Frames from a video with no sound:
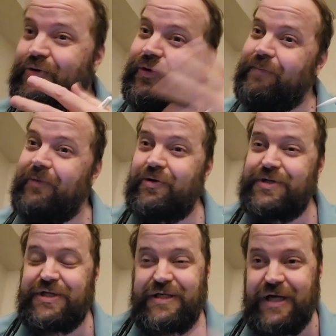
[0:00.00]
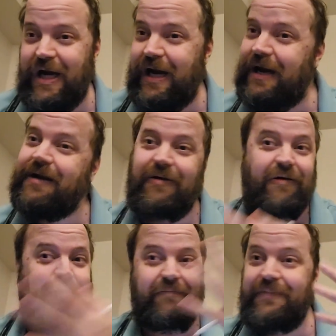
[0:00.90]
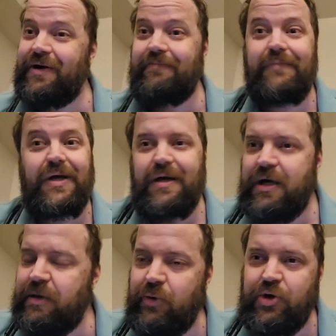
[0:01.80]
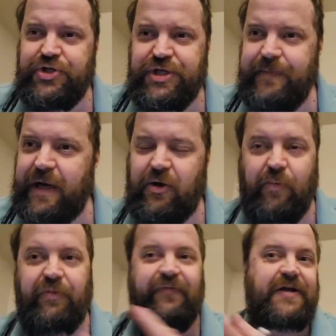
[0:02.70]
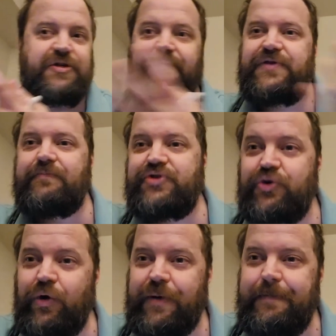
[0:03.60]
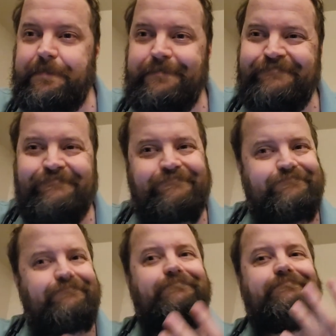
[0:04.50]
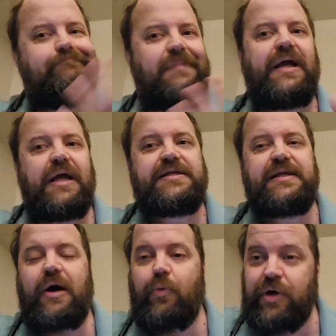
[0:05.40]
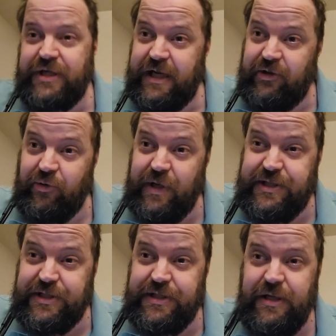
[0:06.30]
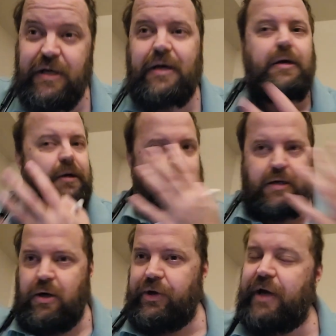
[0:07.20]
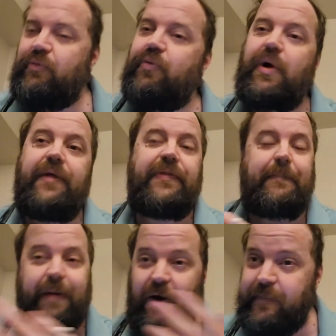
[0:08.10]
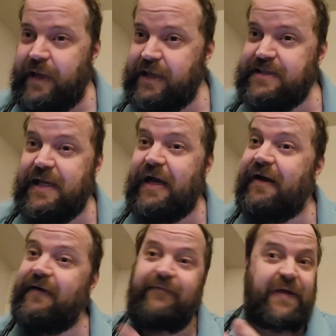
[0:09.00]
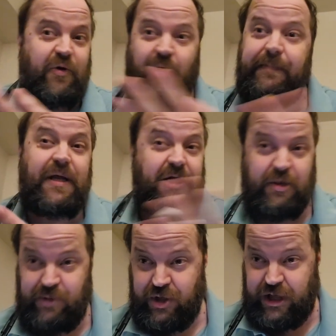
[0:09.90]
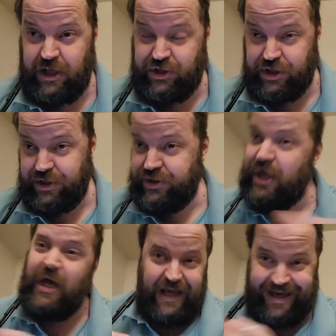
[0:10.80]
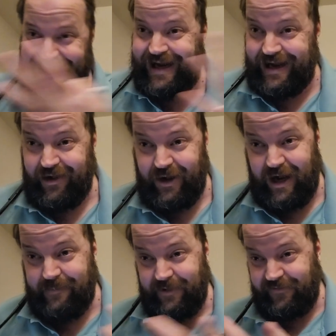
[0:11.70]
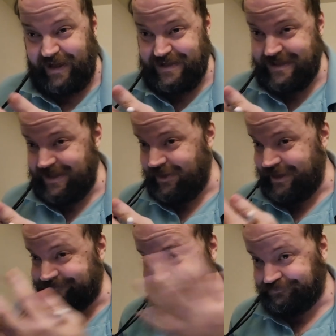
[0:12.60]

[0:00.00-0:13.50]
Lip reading: or emergency doc or an emergency medical professional of some sort, it's not worth taking the risks. Call 911. The paramedics have the equipment, communications. They can get a helicopter if necessary.